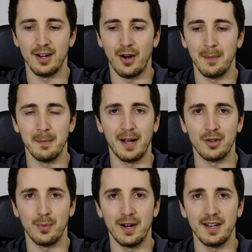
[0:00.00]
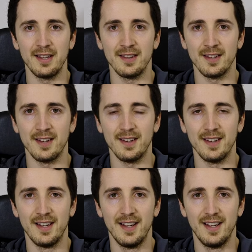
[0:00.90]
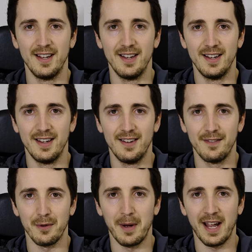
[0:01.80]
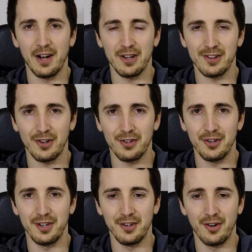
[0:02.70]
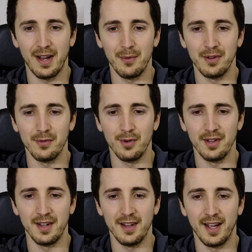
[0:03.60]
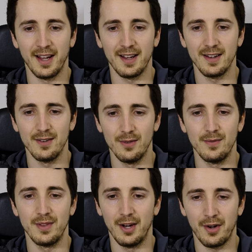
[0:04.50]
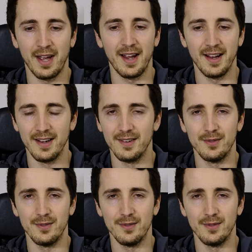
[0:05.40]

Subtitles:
I'm in my 20s, and for my hair to start turning gray was really like, okay,